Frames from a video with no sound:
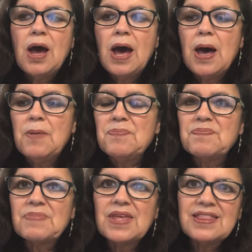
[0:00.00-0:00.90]

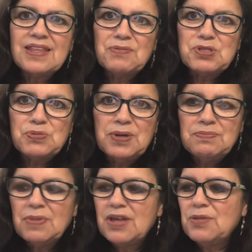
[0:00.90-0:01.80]
that was
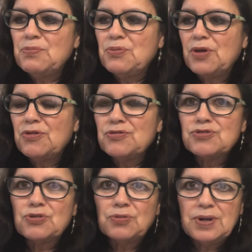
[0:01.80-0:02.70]
written by the
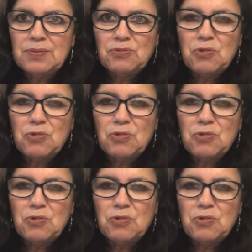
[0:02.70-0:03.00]
Brothers Grimm.